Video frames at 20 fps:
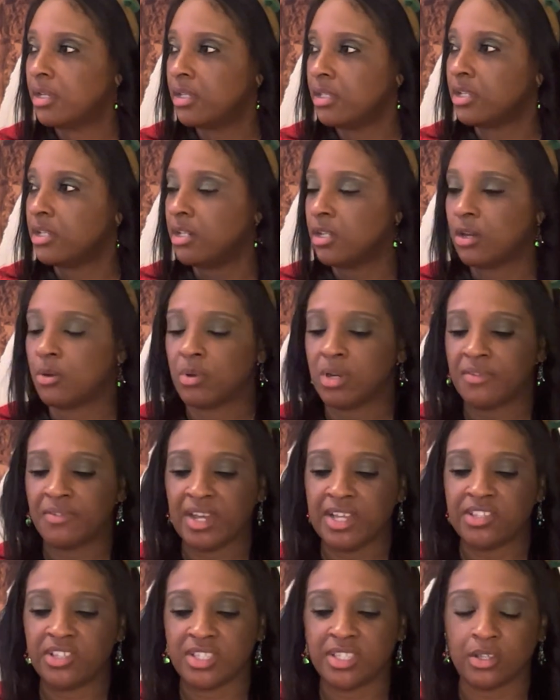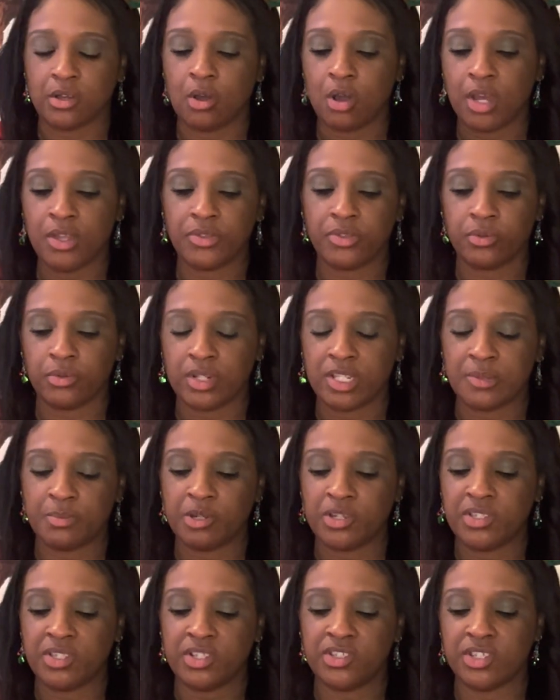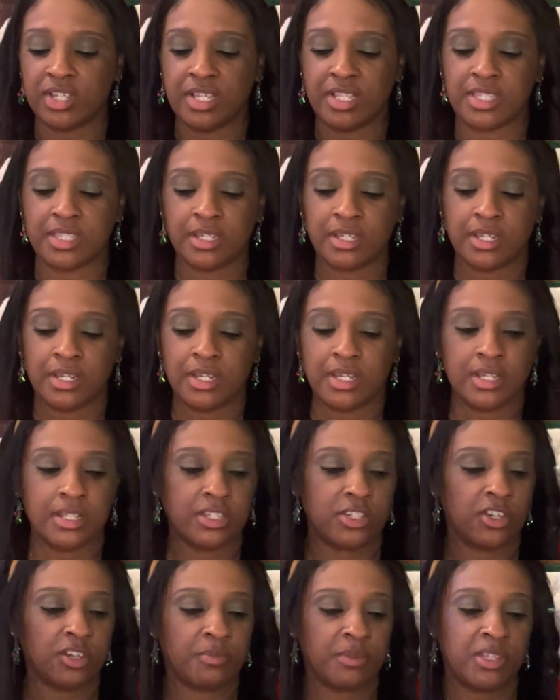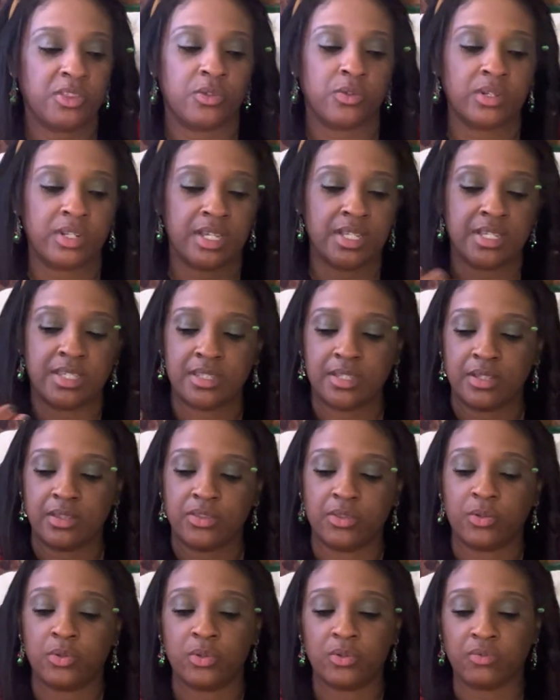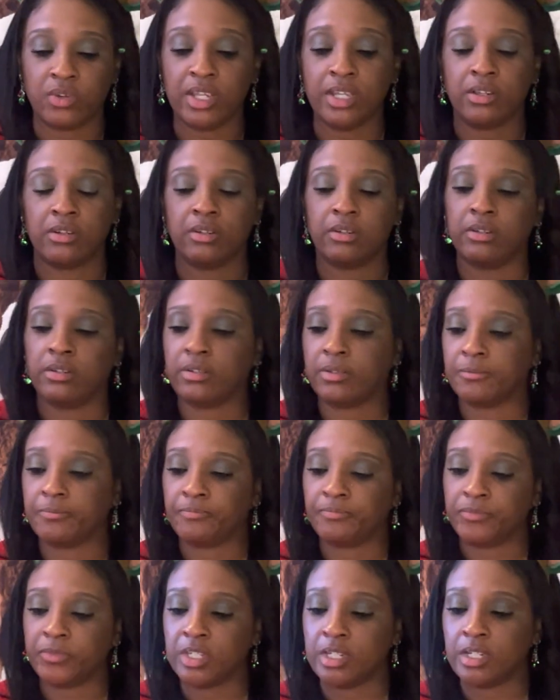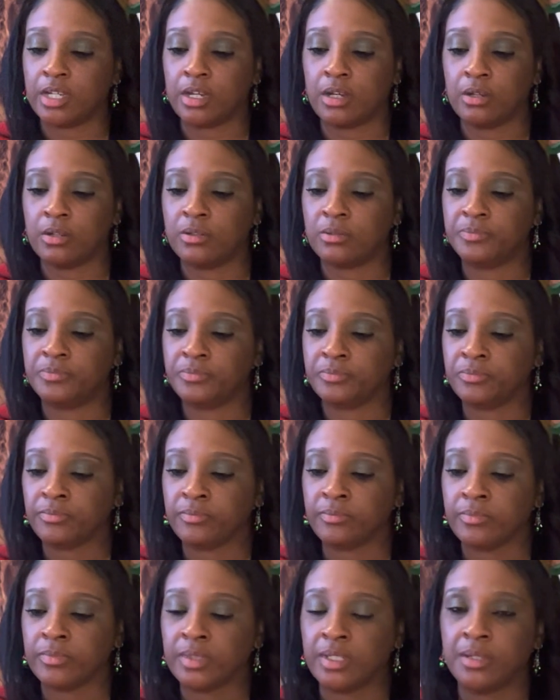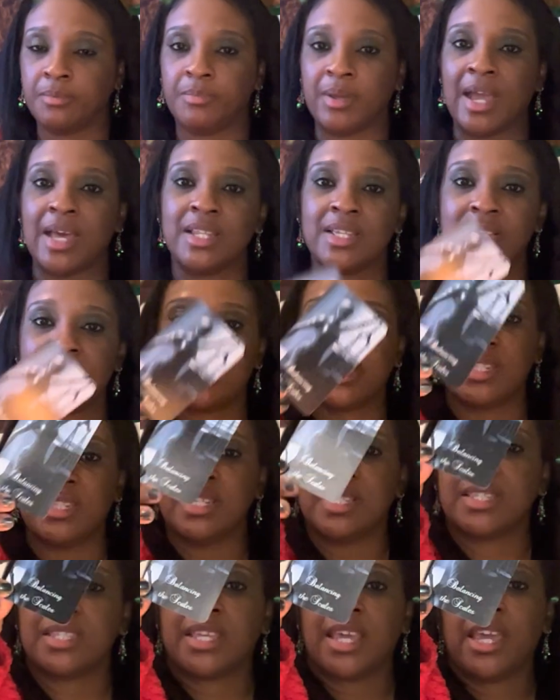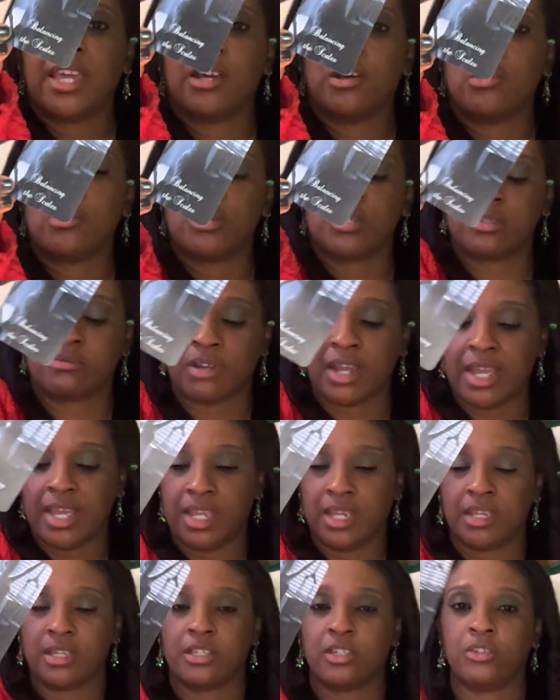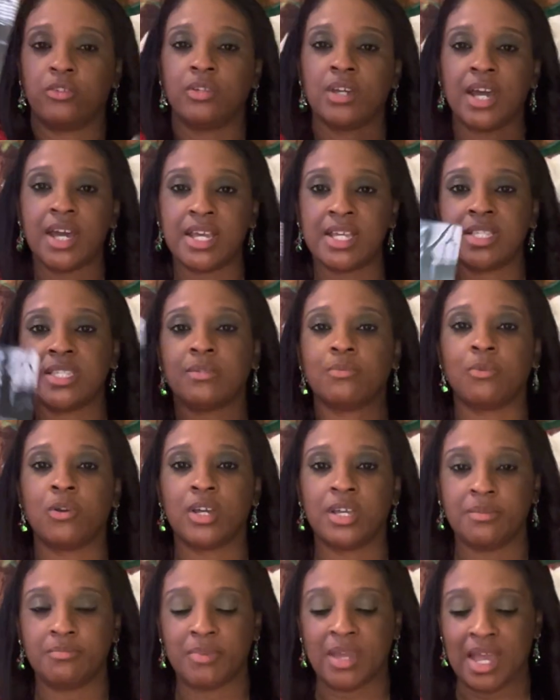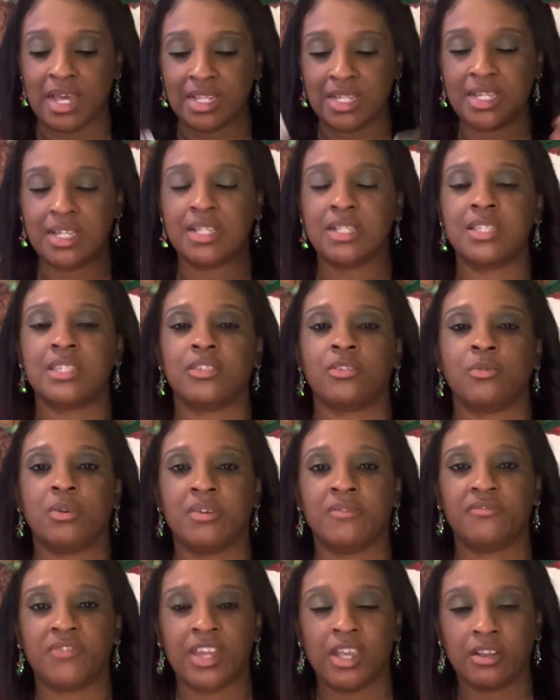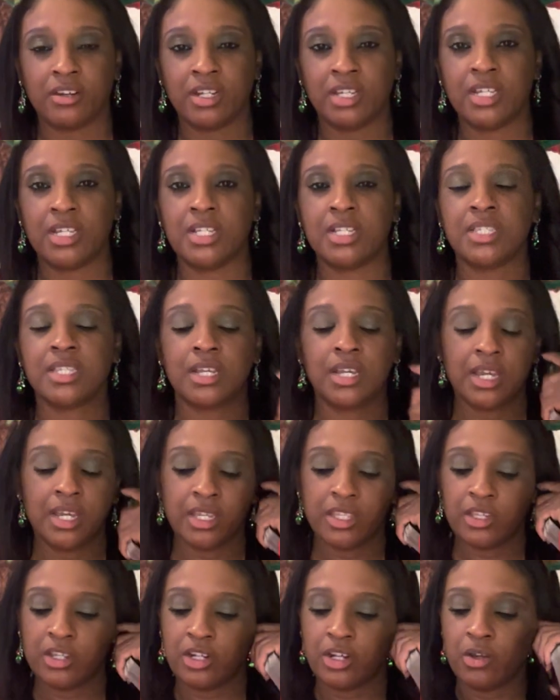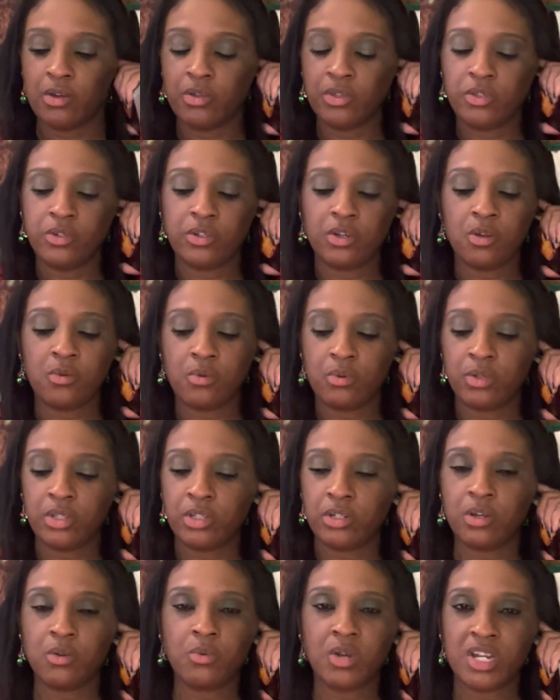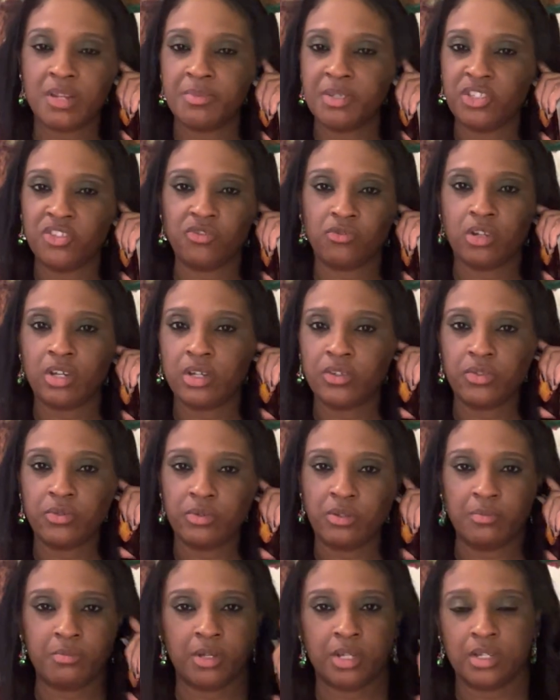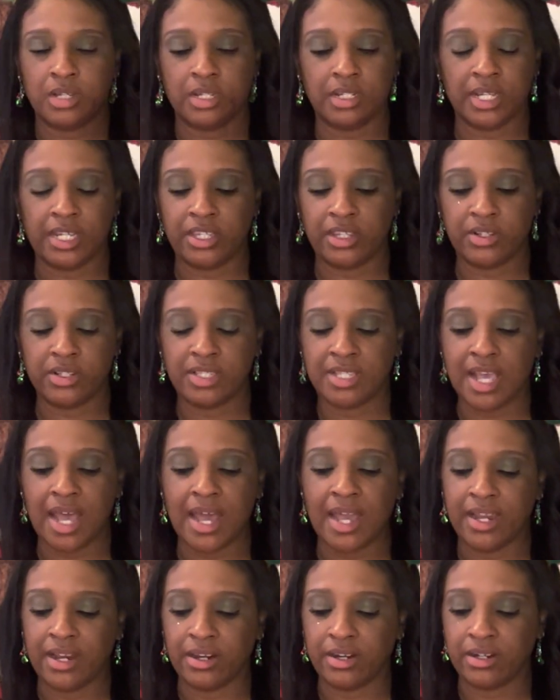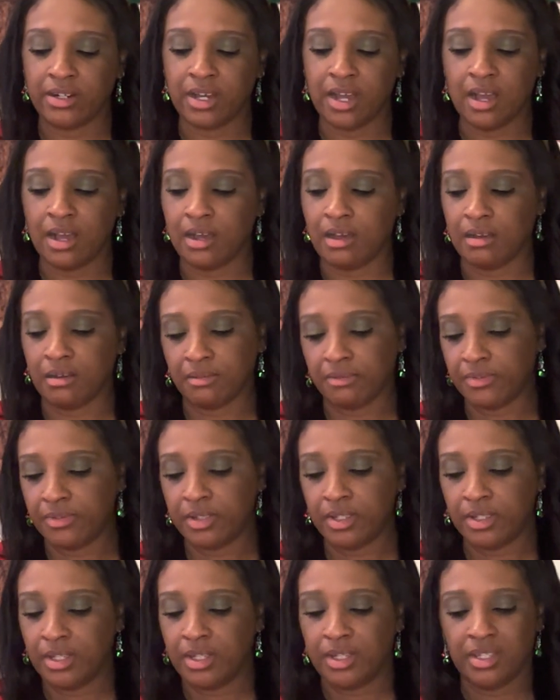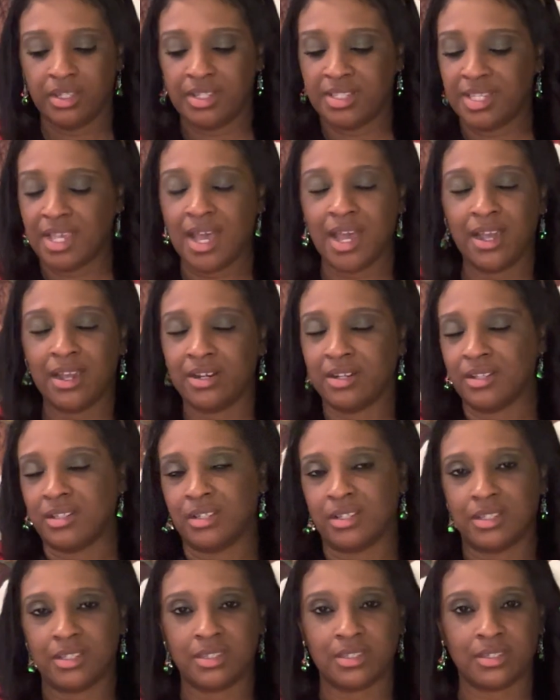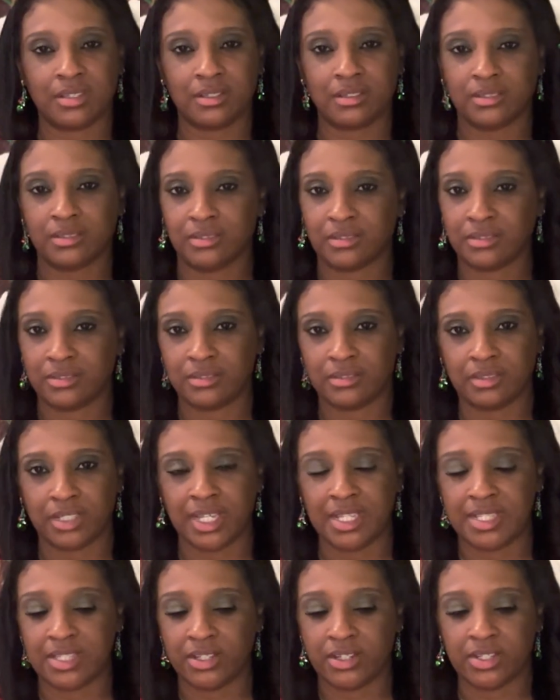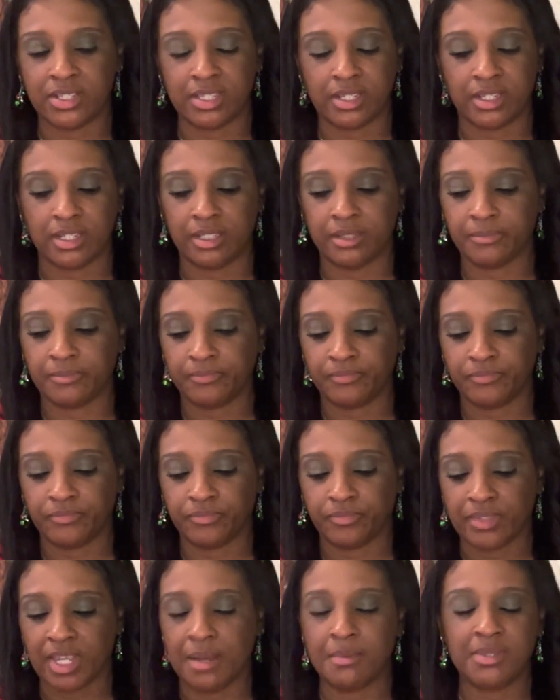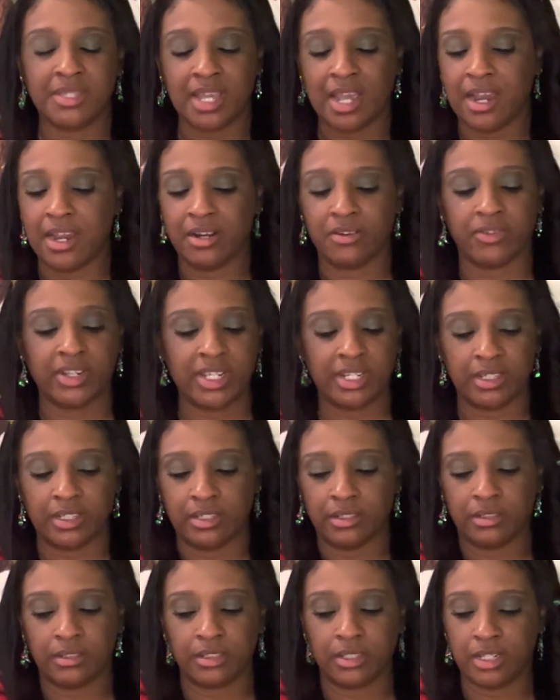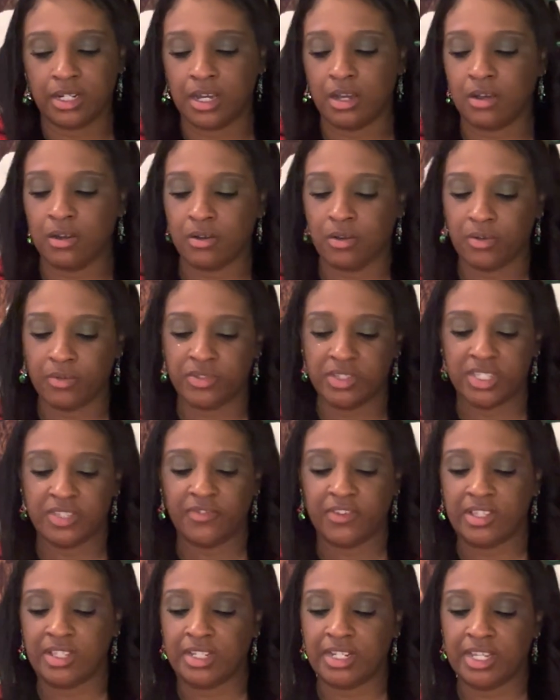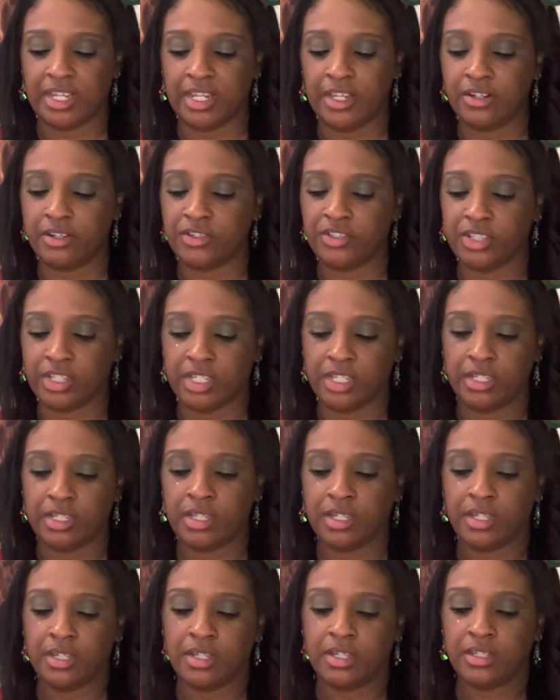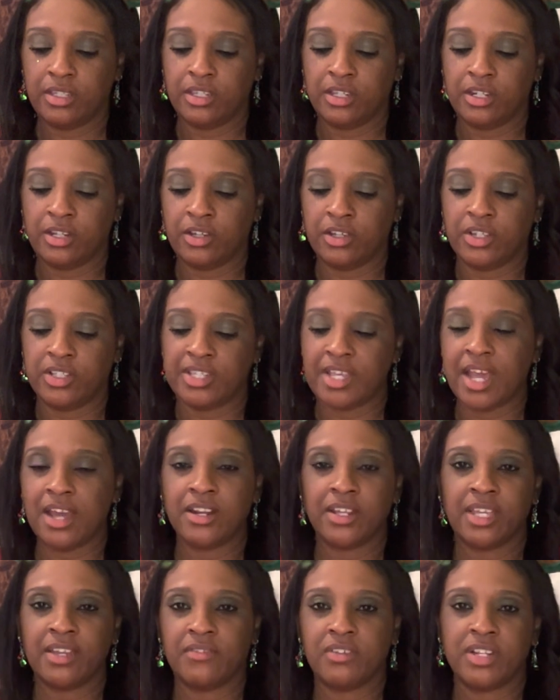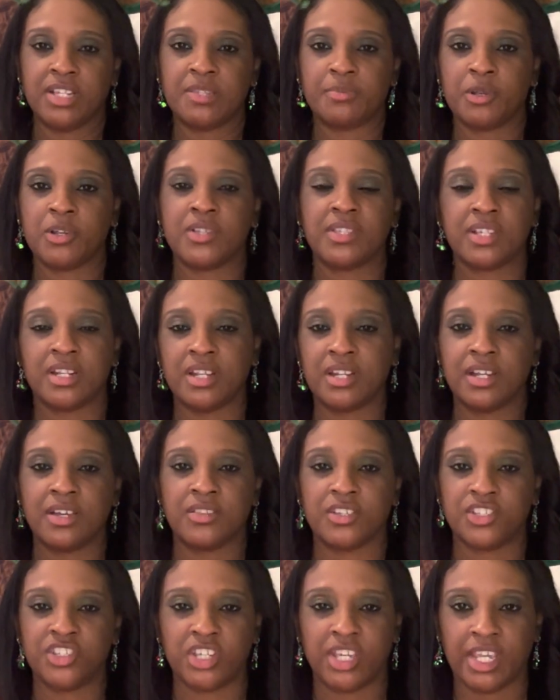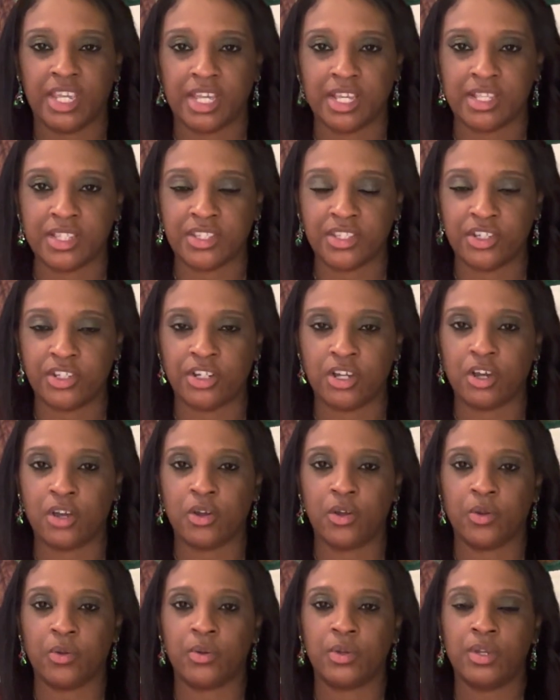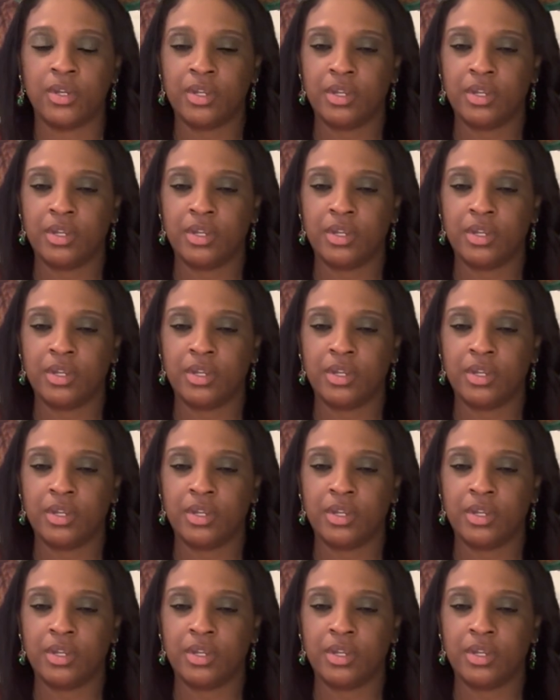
You know, what have I just gone through? This person just took me through this, through the ringer, you know. Balancing the scales, right? You guys want balance, you want fairness. You know, you don't want to be drugged through the mud. Like, you're tired of this. Like, seriously. I'm tired of reading it, you know, just feeling the energy. You know, you're tired of giving this person another chance, you know.